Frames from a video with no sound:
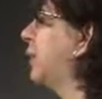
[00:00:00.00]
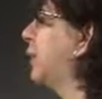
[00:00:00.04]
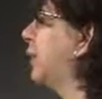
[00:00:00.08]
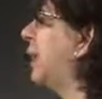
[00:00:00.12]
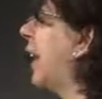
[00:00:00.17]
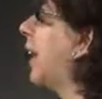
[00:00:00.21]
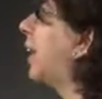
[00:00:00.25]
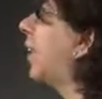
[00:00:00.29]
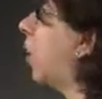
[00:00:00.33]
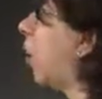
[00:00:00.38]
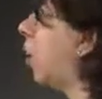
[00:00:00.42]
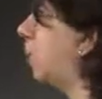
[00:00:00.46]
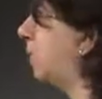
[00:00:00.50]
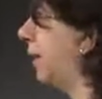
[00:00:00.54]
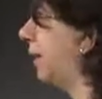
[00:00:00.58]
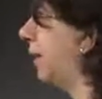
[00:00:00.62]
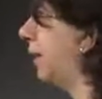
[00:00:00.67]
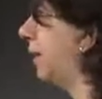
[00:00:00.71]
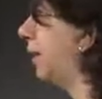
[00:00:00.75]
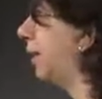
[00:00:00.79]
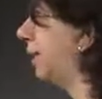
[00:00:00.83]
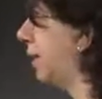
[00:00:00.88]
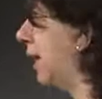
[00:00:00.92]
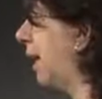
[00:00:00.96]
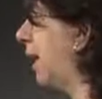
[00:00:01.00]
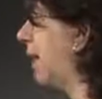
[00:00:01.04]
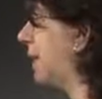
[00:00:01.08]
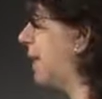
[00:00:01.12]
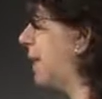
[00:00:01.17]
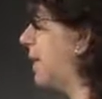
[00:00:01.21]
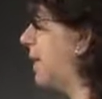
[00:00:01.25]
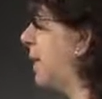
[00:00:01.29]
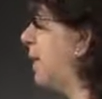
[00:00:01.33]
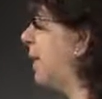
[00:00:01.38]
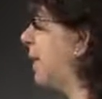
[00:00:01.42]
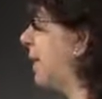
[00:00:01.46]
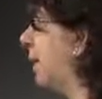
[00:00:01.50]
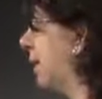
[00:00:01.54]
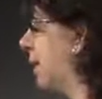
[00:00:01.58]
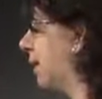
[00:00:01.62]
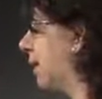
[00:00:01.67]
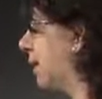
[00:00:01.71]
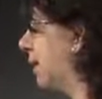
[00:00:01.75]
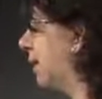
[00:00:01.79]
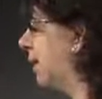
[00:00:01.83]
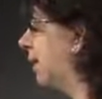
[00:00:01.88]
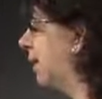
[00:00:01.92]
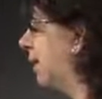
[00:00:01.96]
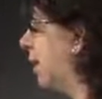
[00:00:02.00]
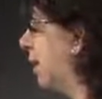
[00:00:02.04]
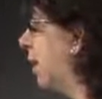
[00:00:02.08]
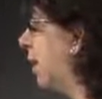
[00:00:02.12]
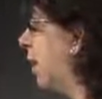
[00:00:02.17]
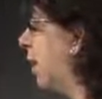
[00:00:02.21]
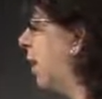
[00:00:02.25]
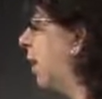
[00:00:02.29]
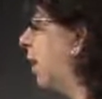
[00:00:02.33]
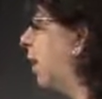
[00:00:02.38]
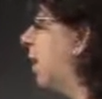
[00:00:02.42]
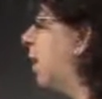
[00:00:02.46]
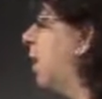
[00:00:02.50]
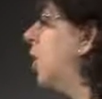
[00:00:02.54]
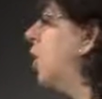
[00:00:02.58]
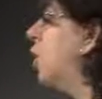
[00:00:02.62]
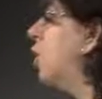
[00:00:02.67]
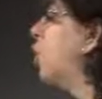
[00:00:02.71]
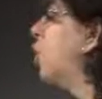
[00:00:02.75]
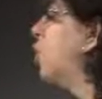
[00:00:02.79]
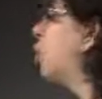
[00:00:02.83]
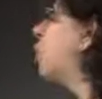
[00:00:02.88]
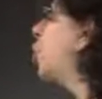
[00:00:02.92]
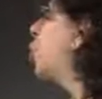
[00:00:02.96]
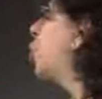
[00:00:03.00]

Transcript: decide how many things it needs in there you